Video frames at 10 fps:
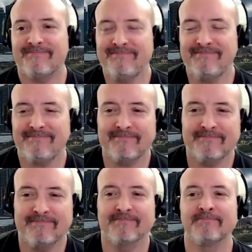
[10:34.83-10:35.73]
Yeah,
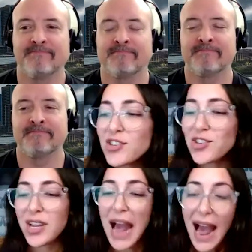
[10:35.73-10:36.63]
a big
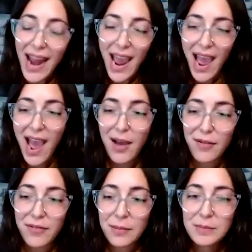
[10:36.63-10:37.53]
question I
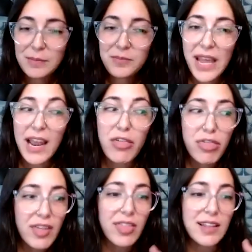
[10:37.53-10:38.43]
have, and I
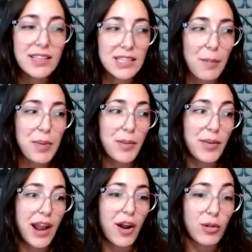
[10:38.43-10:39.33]
think that some people
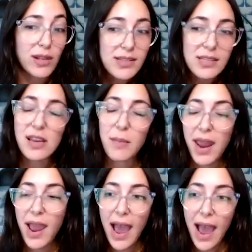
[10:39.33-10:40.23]
that are listening
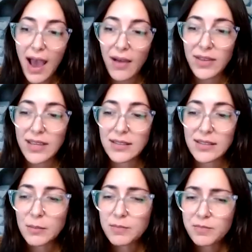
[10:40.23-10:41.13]
may have,
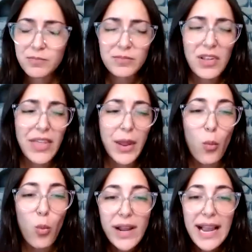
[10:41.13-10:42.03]
is like,
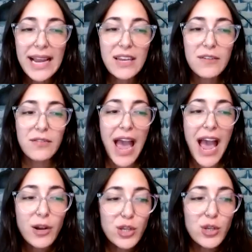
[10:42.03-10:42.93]
what kind of,
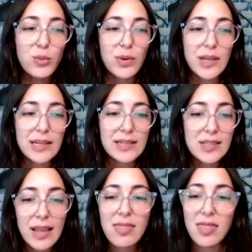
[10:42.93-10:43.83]
how do you
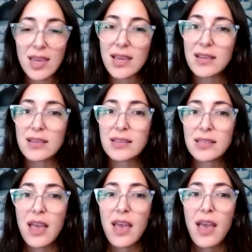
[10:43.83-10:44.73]
set
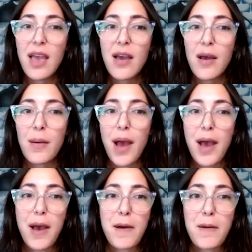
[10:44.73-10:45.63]
these
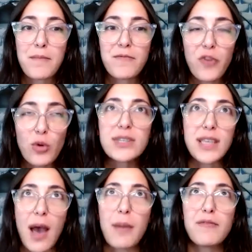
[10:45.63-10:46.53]
uh, folks
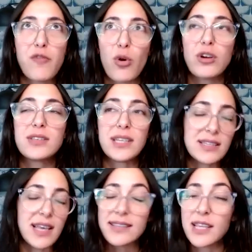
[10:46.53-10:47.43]
up for
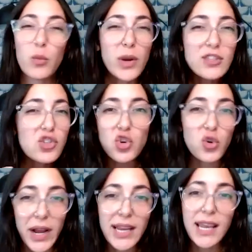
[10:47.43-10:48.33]
success? Like, what does
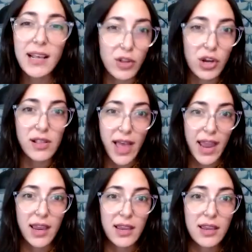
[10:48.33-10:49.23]
training look
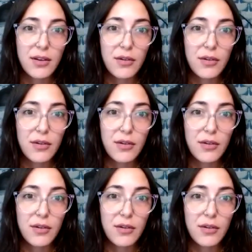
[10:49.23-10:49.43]
like